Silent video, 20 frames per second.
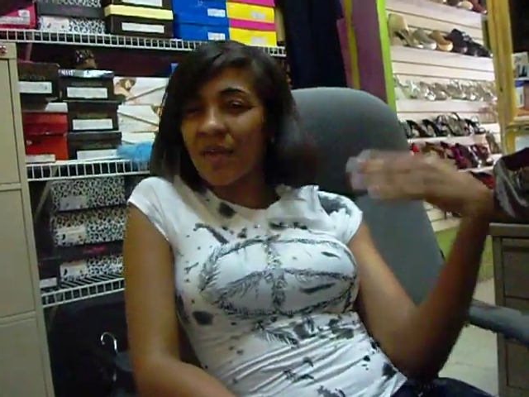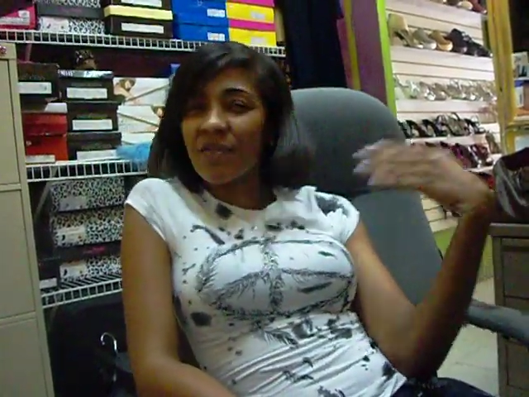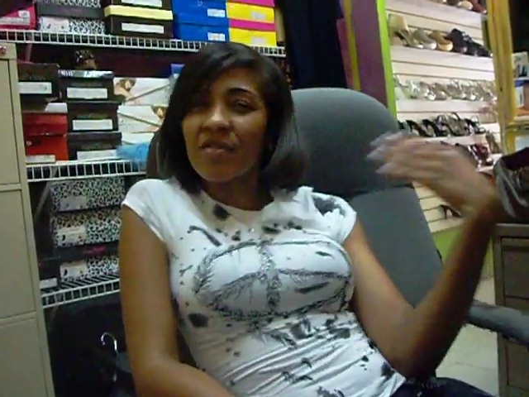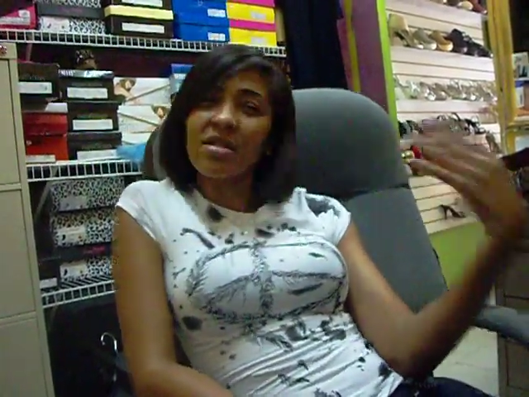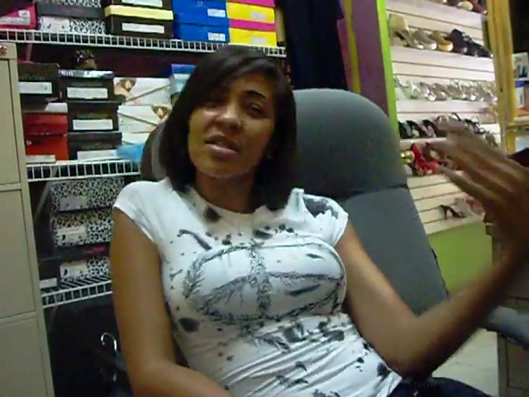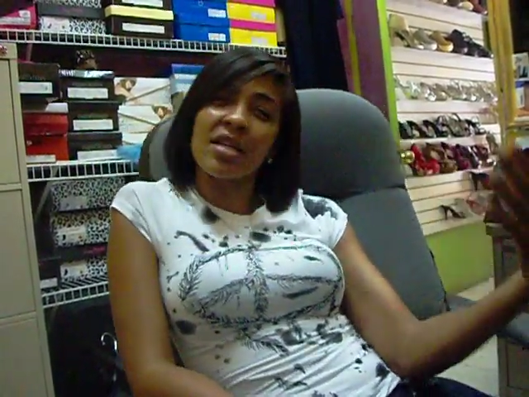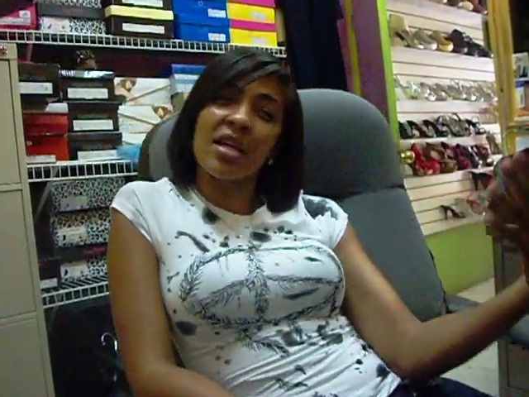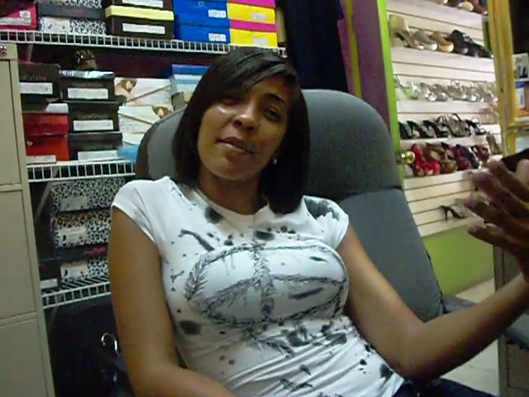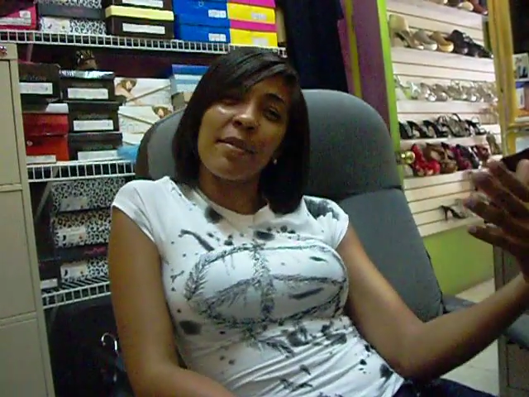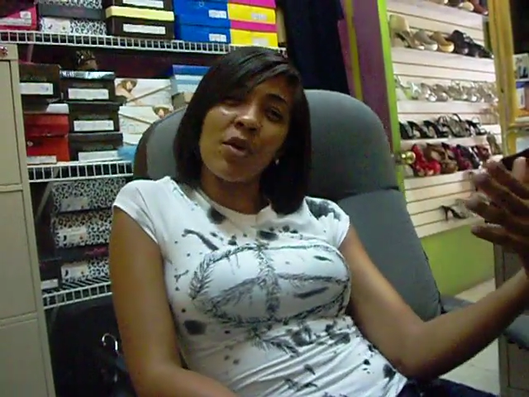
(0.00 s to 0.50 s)

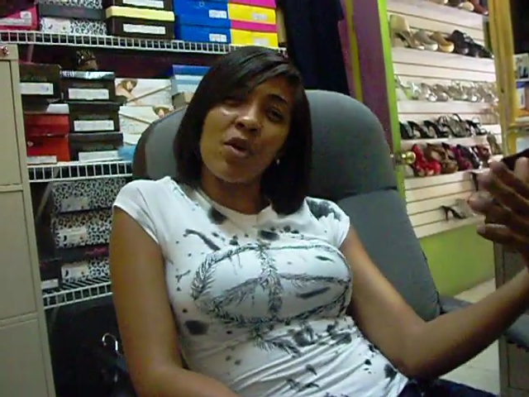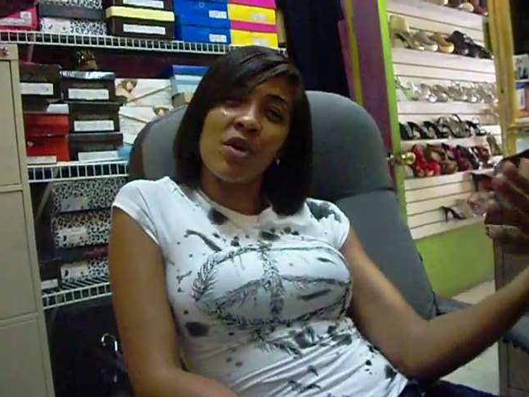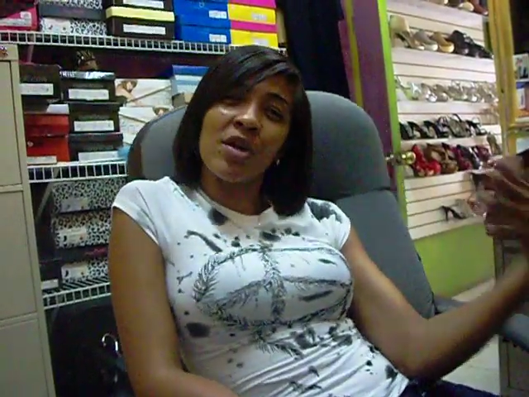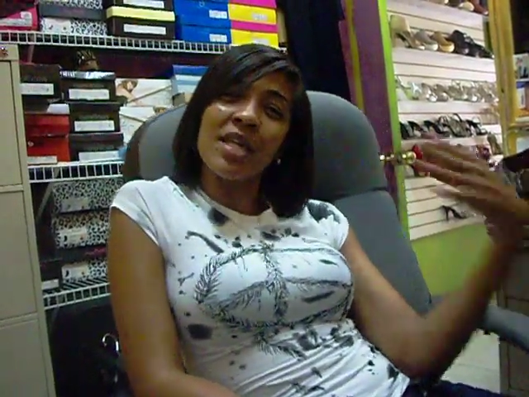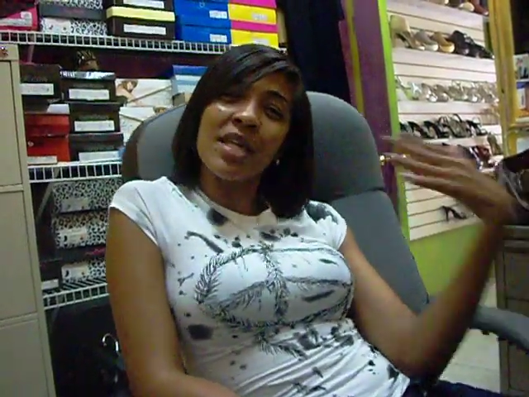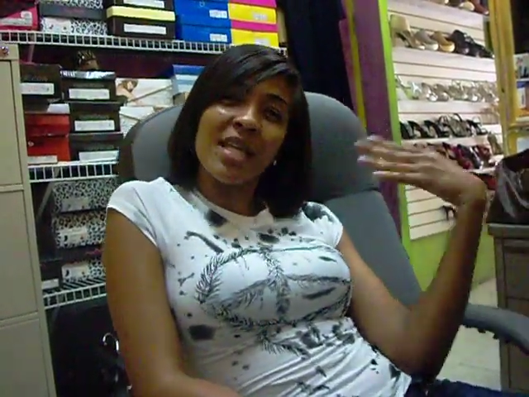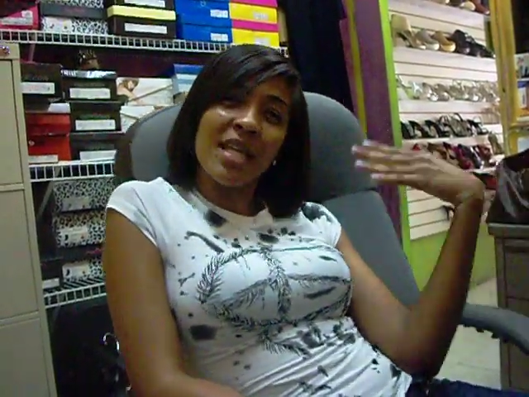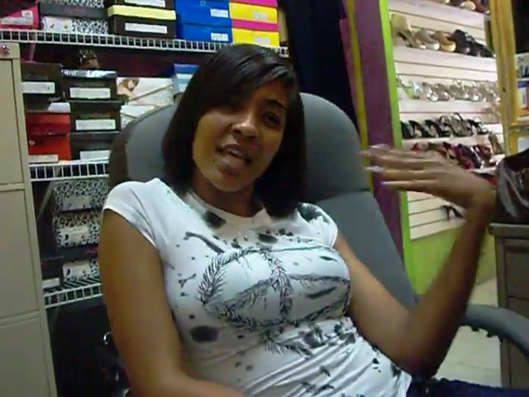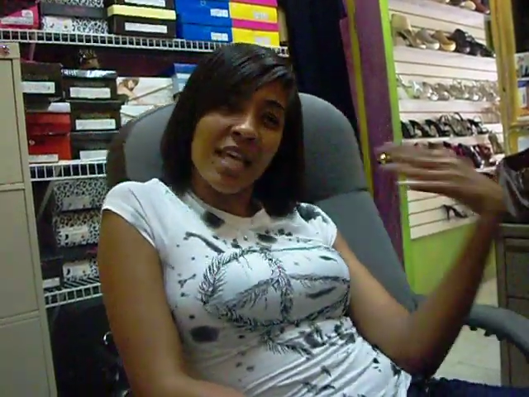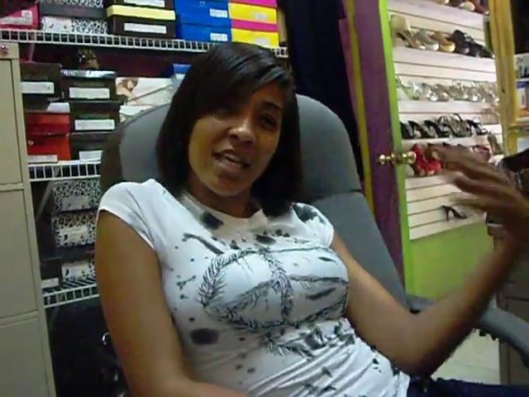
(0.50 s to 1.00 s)
everything about
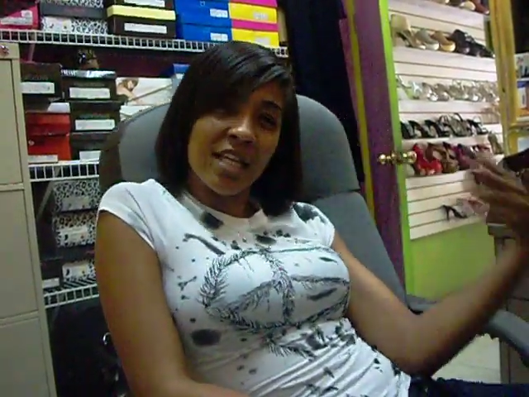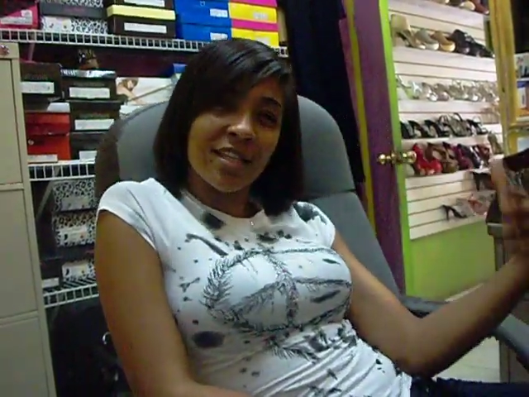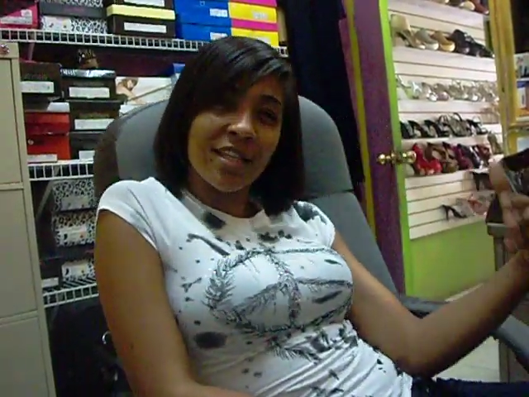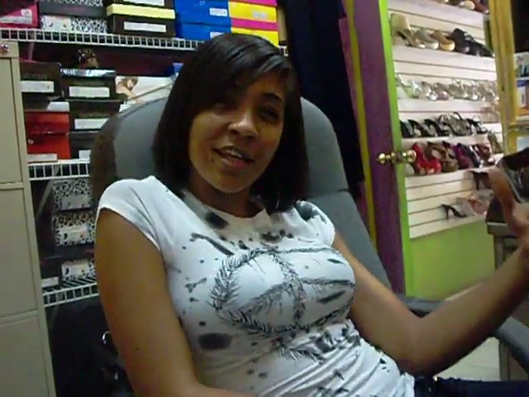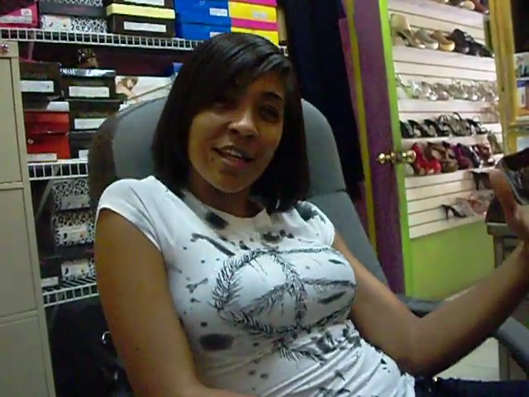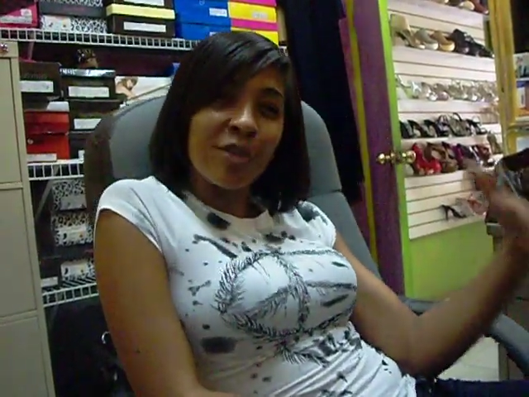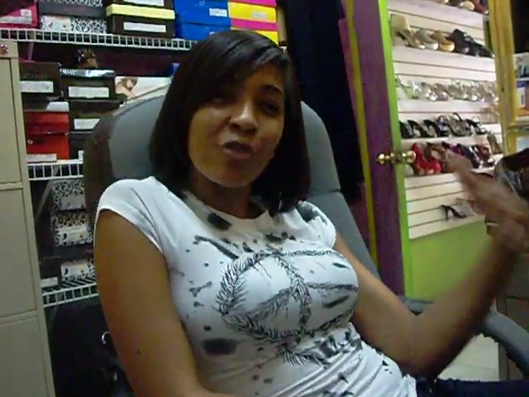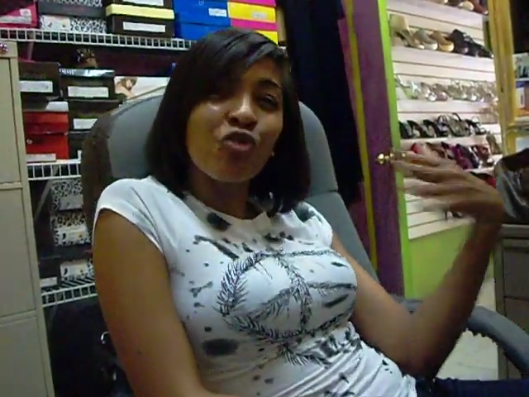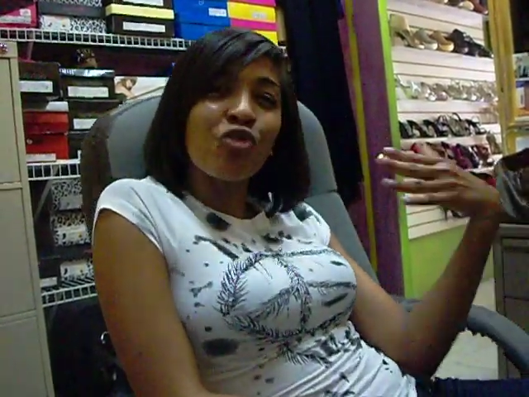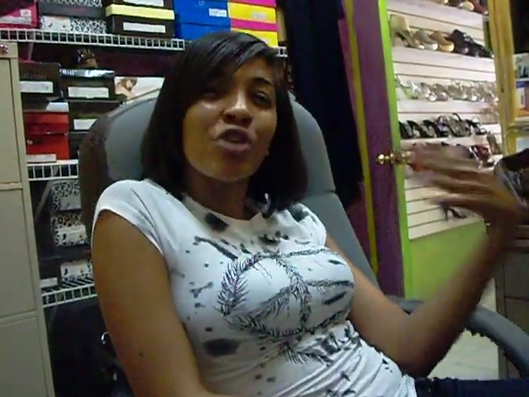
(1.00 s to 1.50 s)

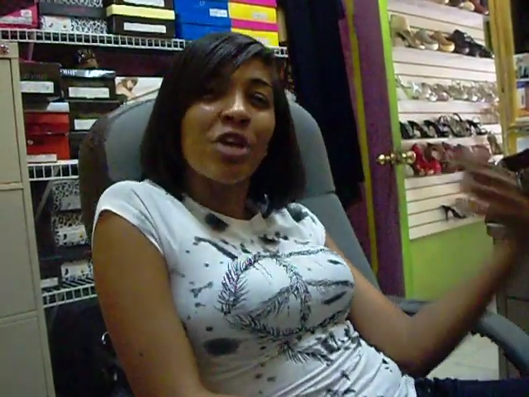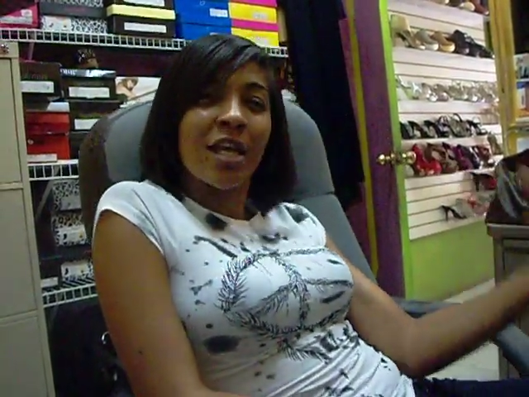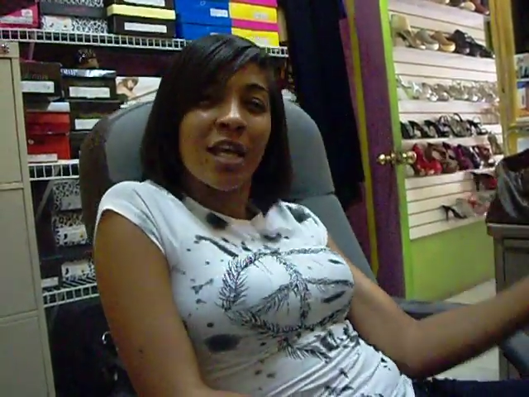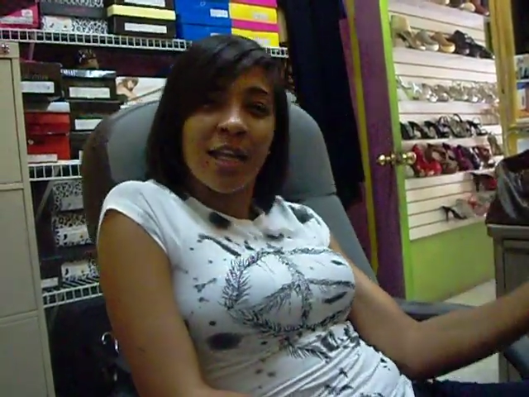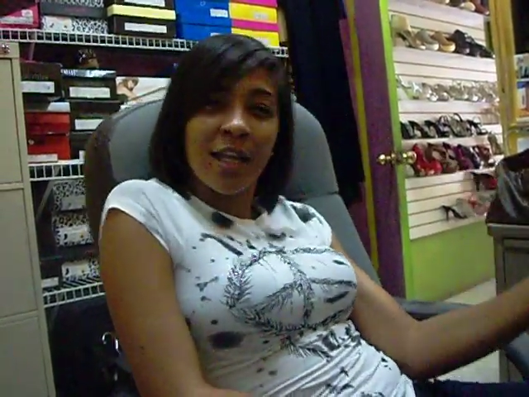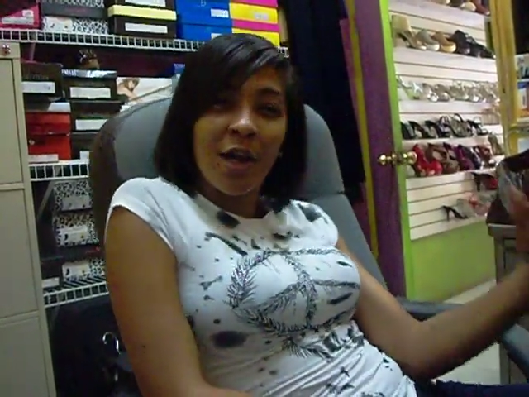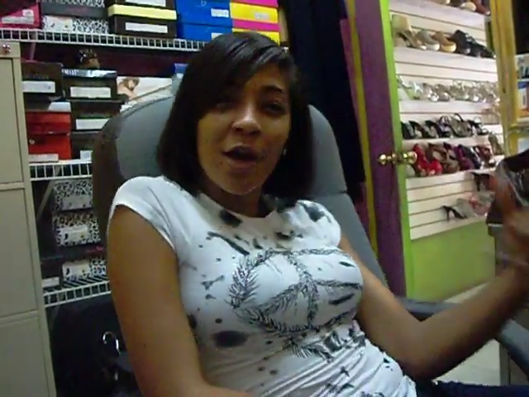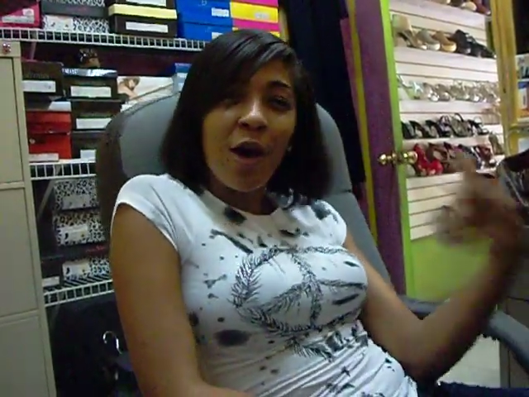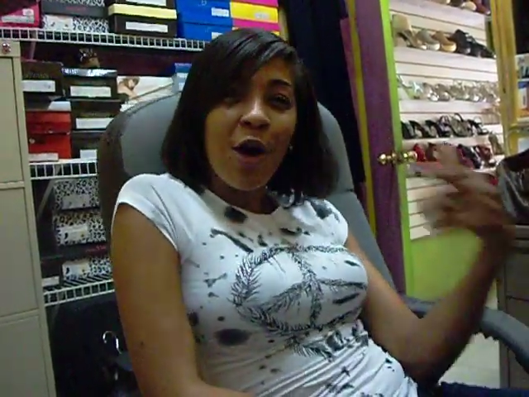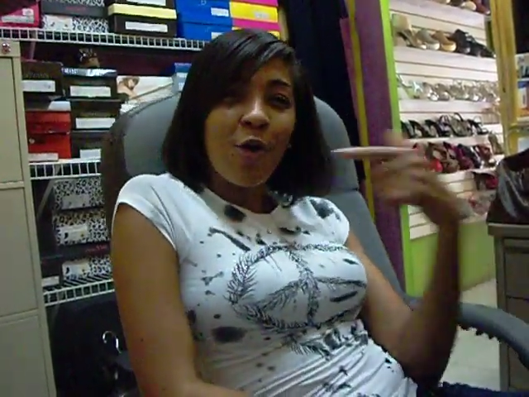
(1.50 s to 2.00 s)
D'Angel,
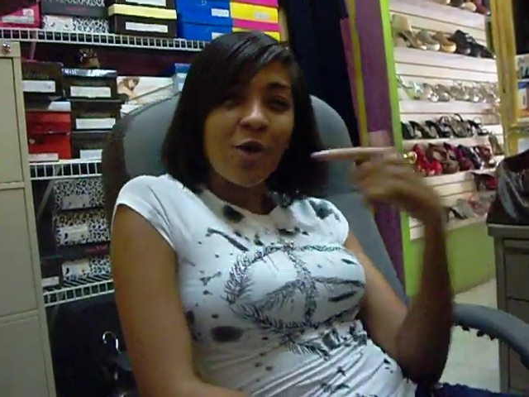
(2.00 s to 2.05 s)
real,